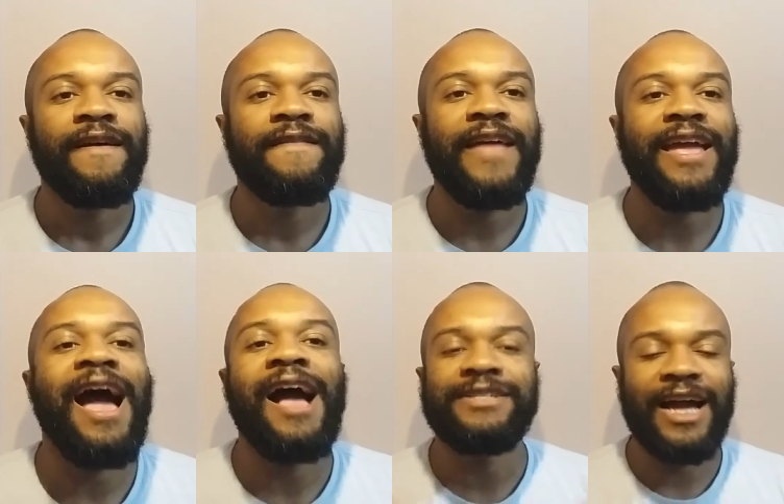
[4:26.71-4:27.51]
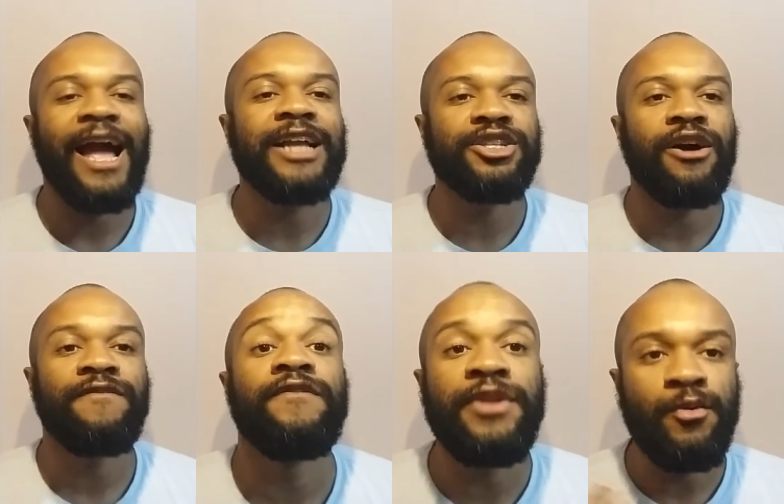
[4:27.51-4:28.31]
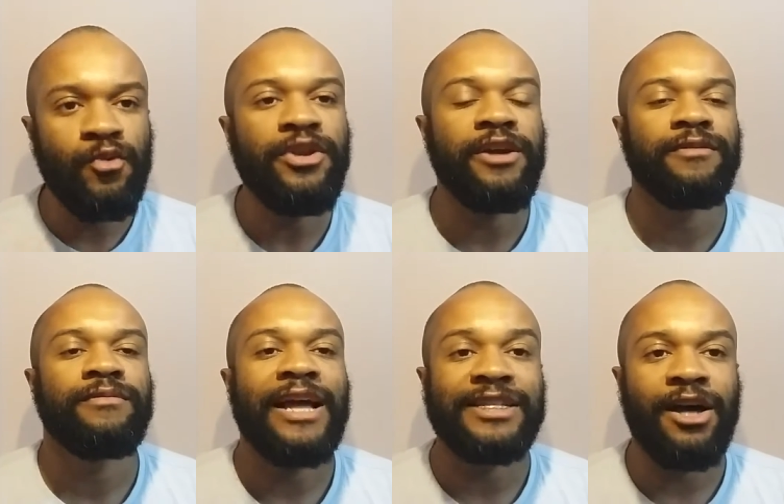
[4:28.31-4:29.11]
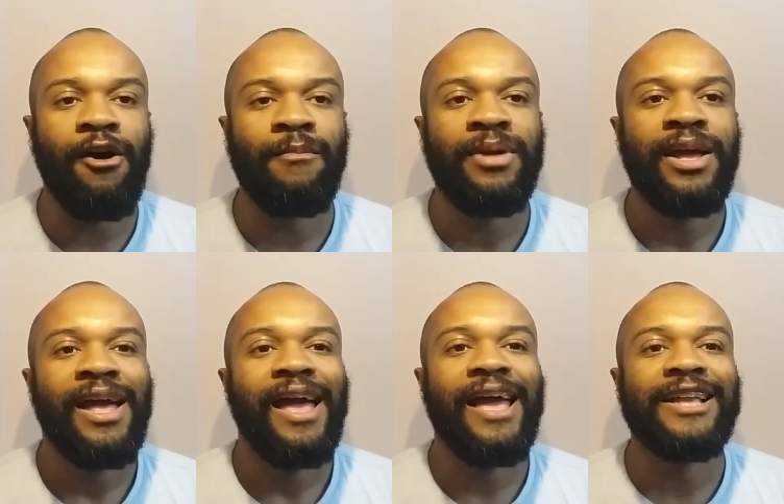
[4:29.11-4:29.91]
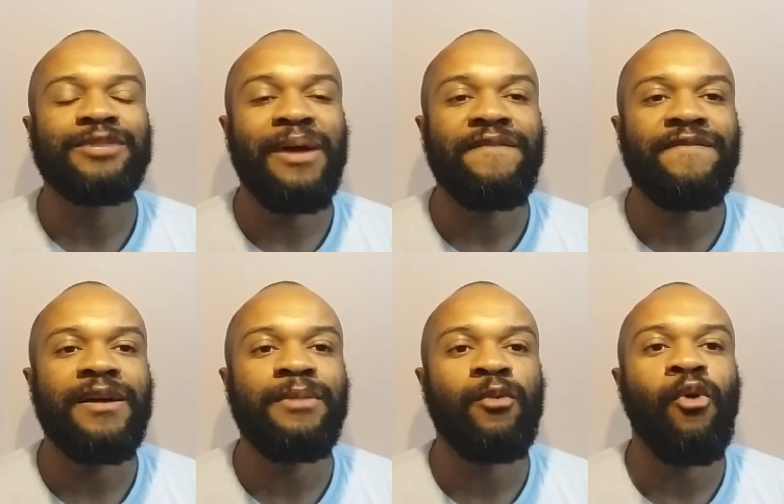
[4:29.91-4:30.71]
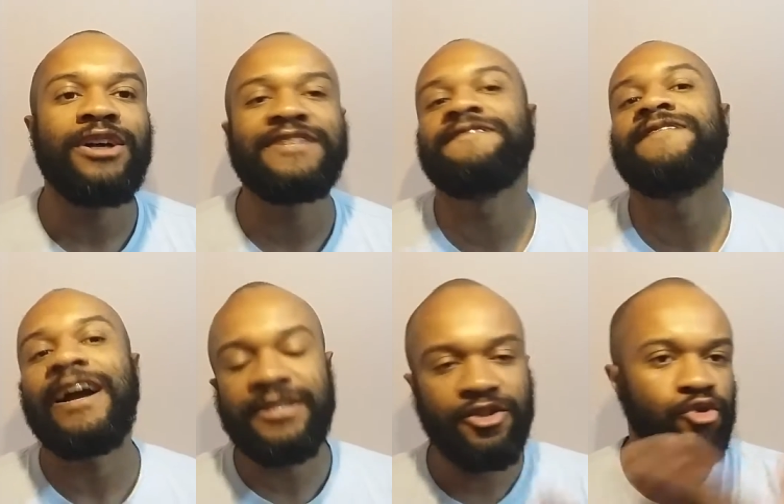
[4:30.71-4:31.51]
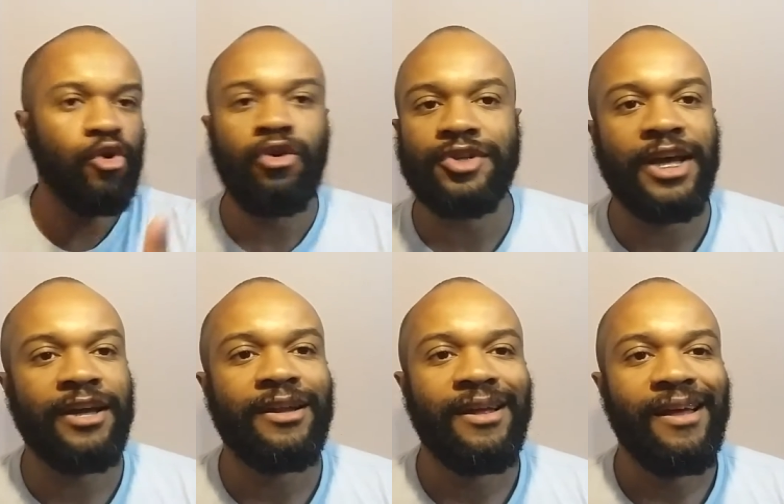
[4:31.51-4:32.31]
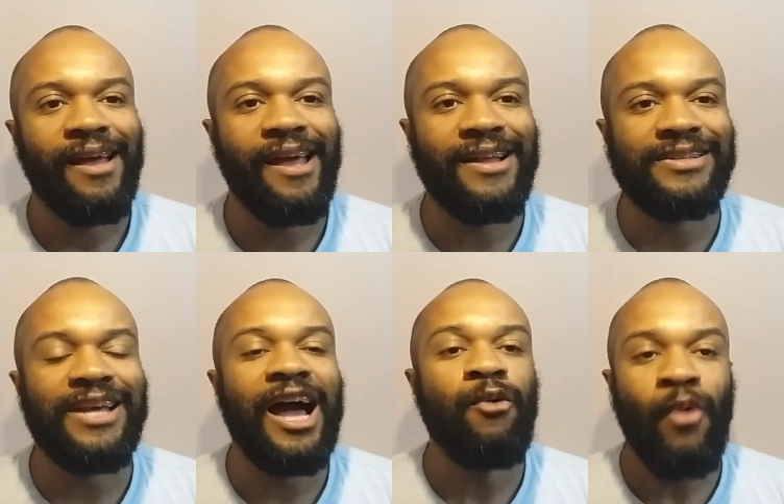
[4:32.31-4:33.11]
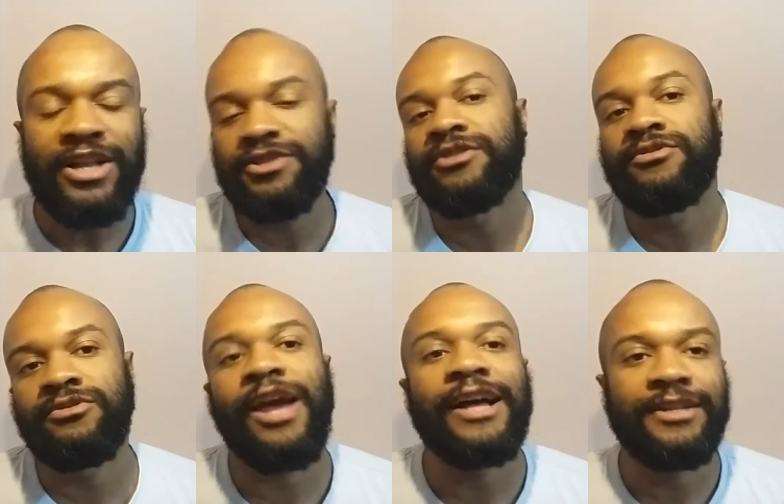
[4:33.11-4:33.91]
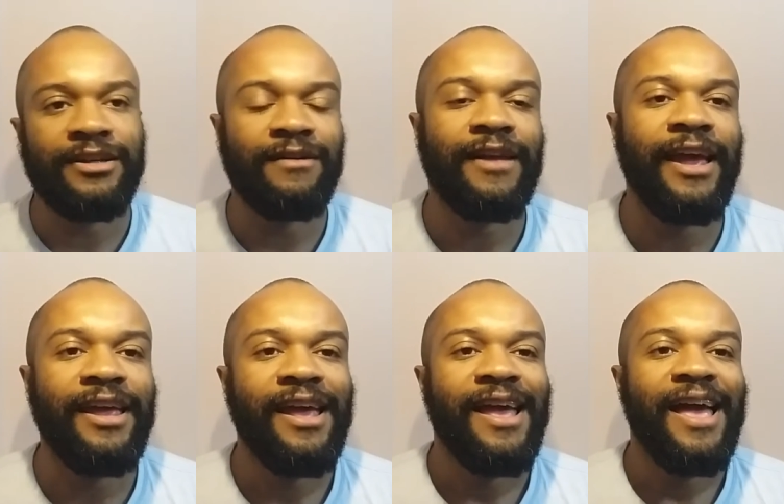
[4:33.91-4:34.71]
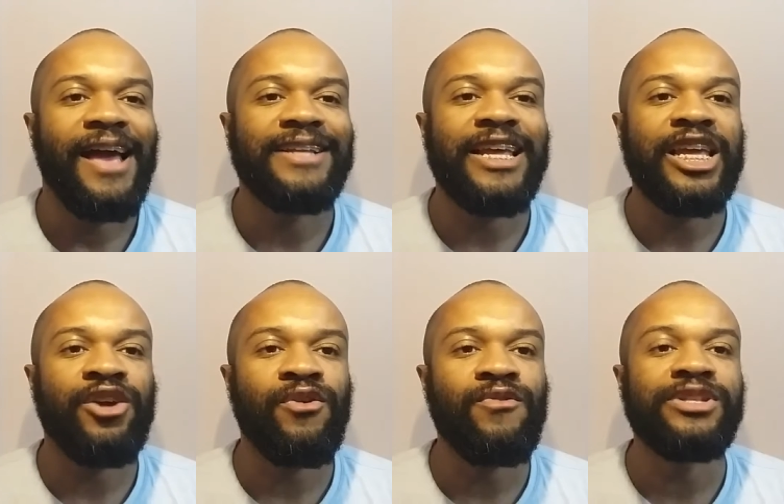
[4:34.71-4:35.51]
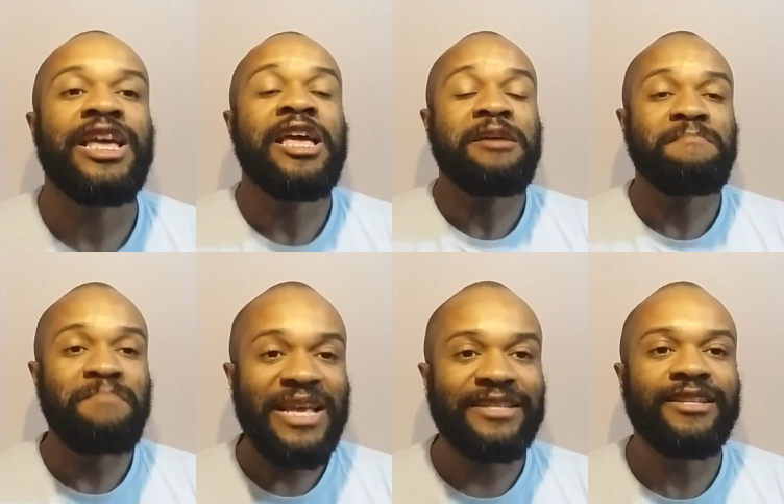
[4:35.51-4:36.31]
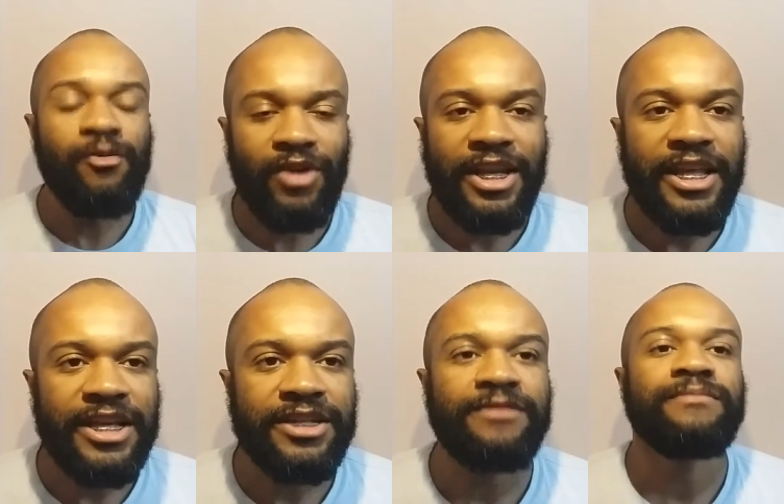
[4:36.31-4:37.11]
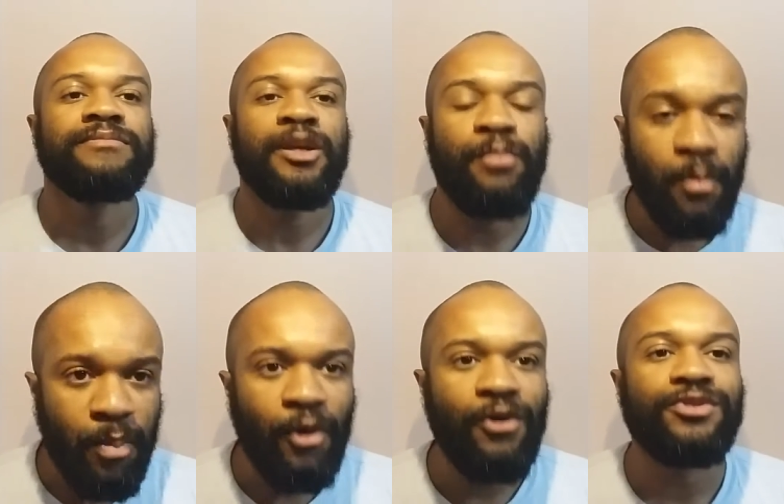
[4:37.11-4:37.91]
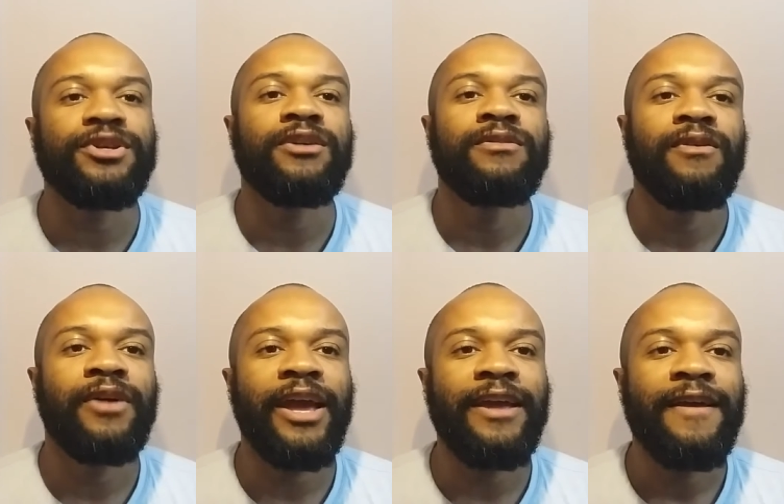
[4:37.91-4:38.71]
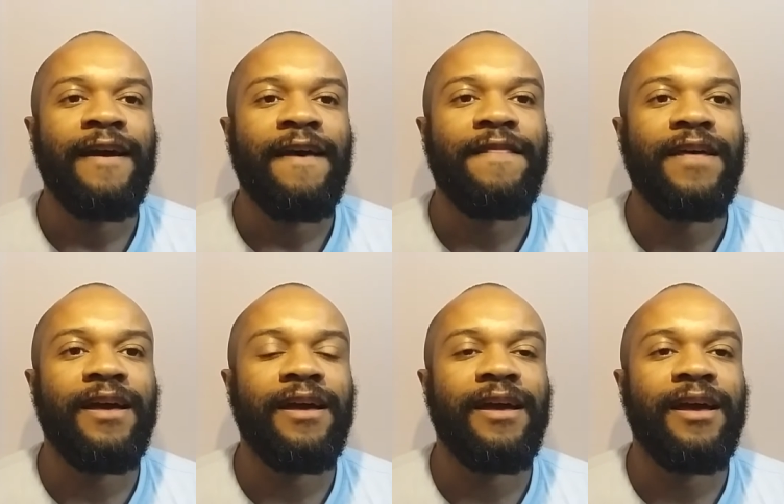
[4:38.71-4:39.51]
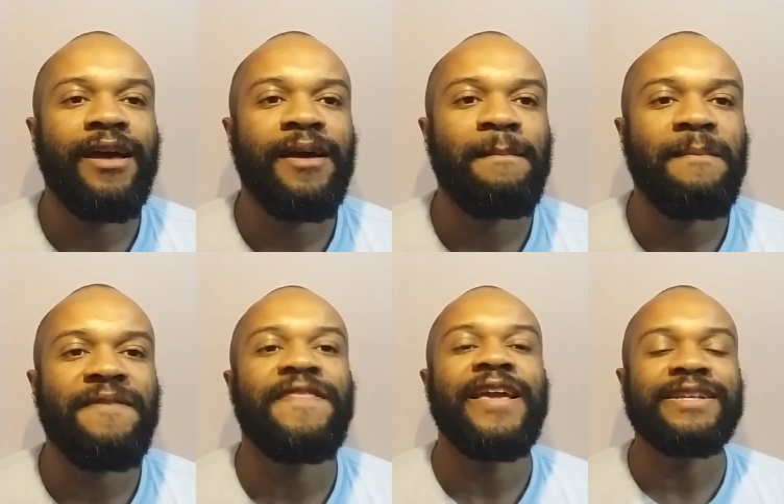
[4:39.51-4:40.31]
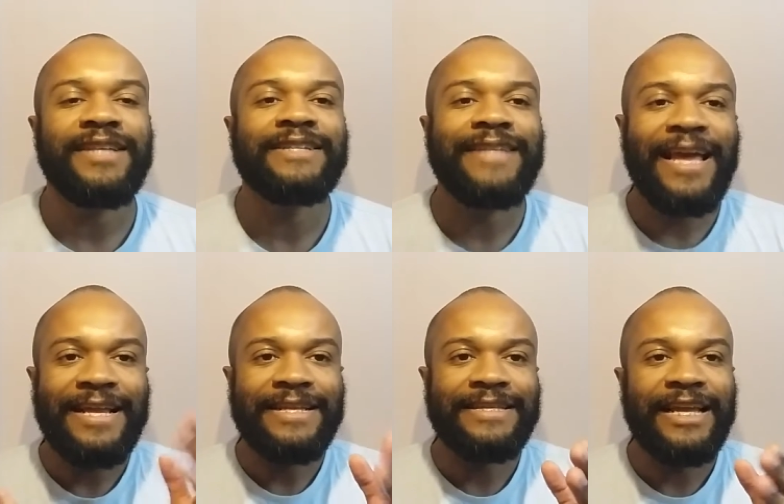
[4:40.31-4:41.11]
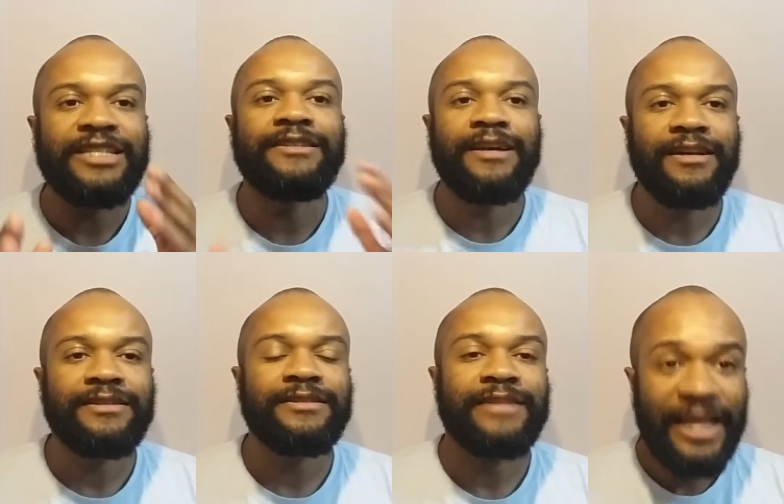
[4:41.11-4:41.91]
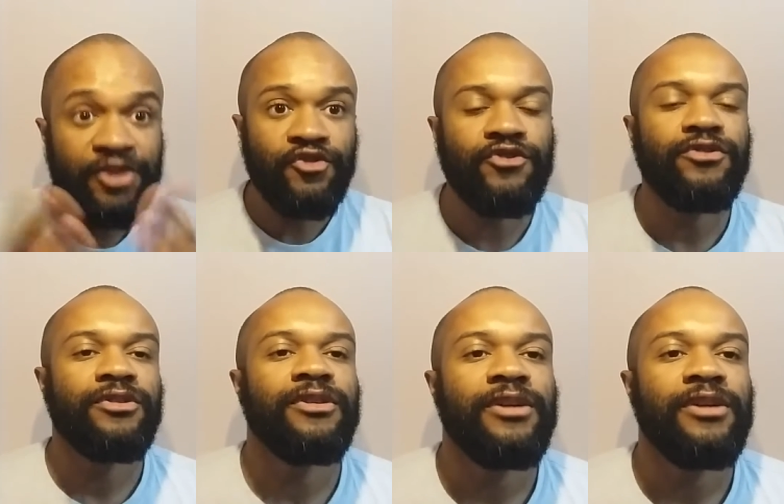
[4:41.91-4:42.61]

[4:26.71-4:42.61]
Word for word: they had a kind of reunion at home and my family was invited to go there and I went together, okay? And I could meet the religion, the proposal, okay? The things that they they does they do